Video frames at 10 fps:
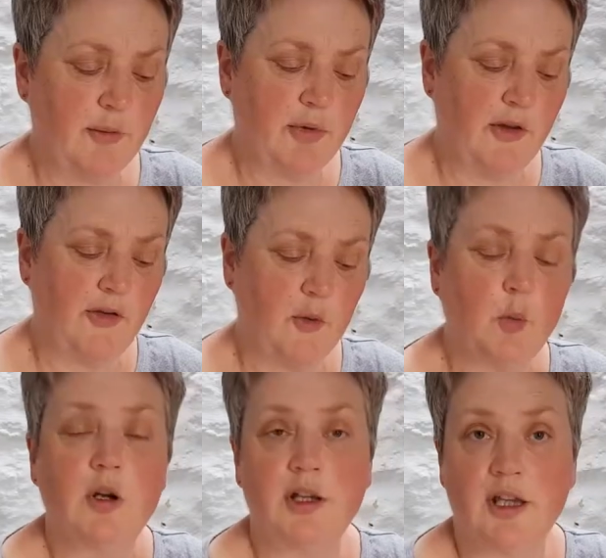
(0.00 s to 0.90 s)
that person
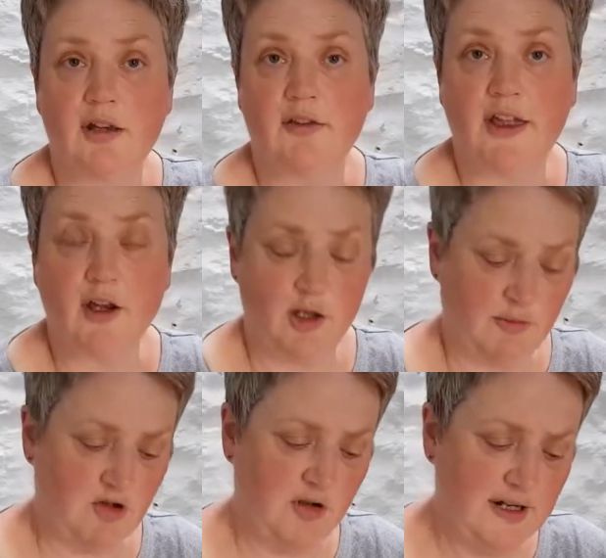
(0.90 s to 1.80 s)
working at their
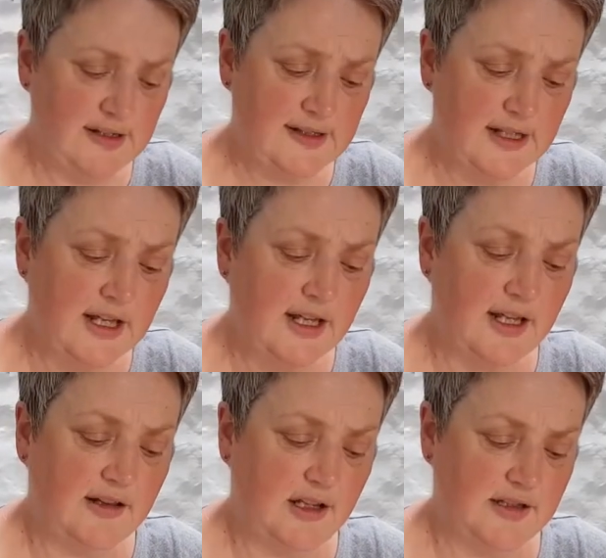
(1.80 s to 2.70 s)
home address,
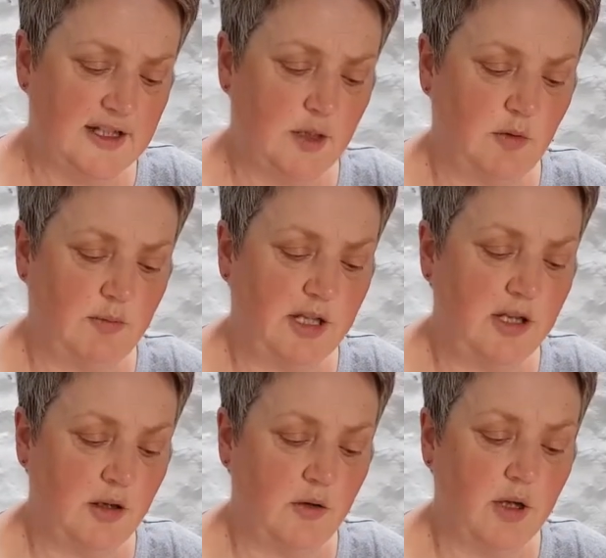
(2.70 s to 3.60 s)
and the answer would be
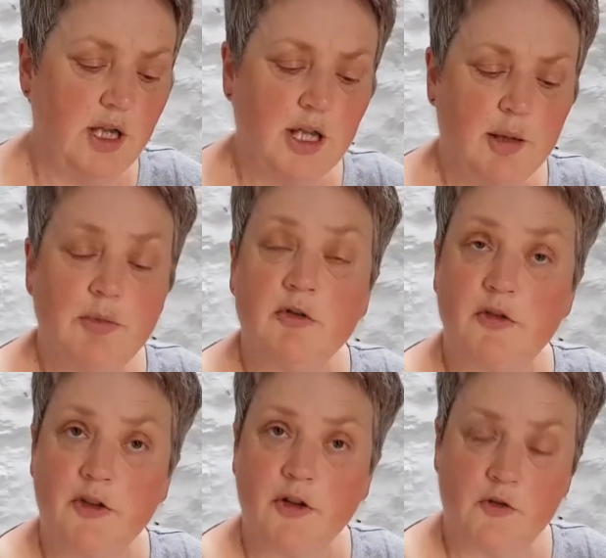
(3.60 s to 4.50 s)
no. But
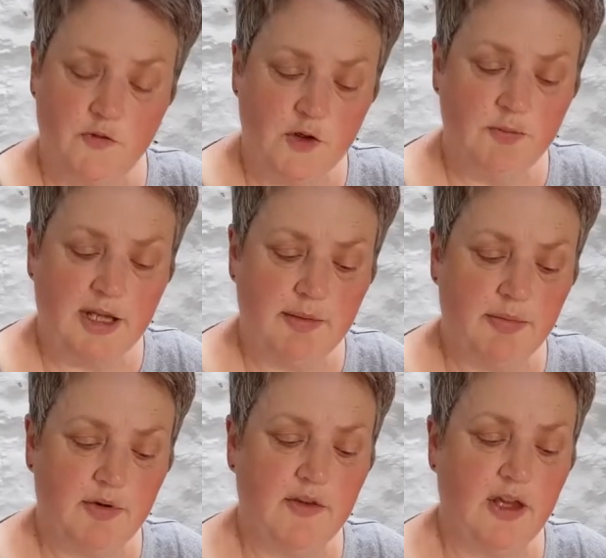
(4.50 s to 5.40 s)
for a few
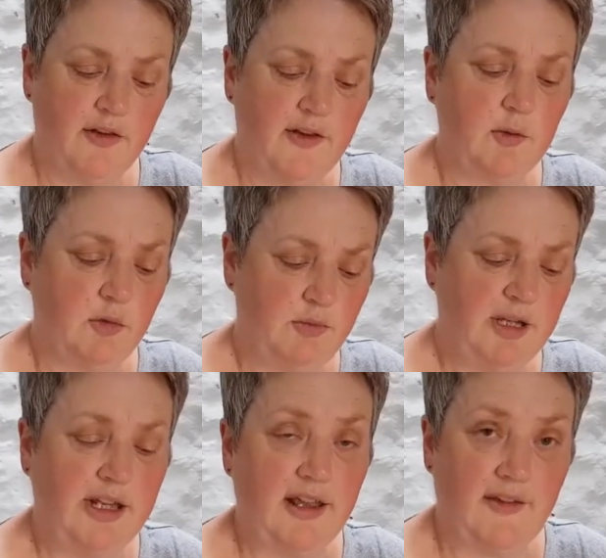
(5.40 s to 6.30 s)
people, the answer would
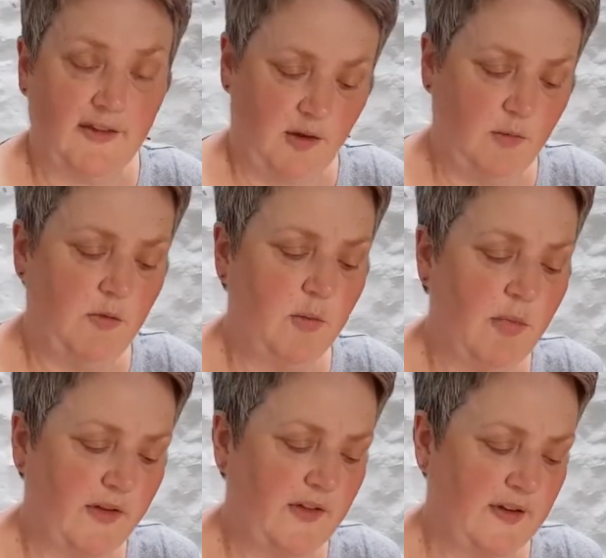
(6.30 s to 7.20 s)
be yes, so you
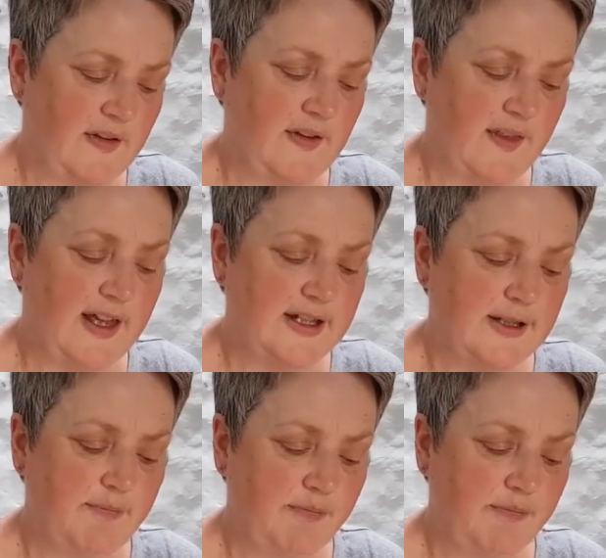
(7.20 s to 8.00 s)
must answer that.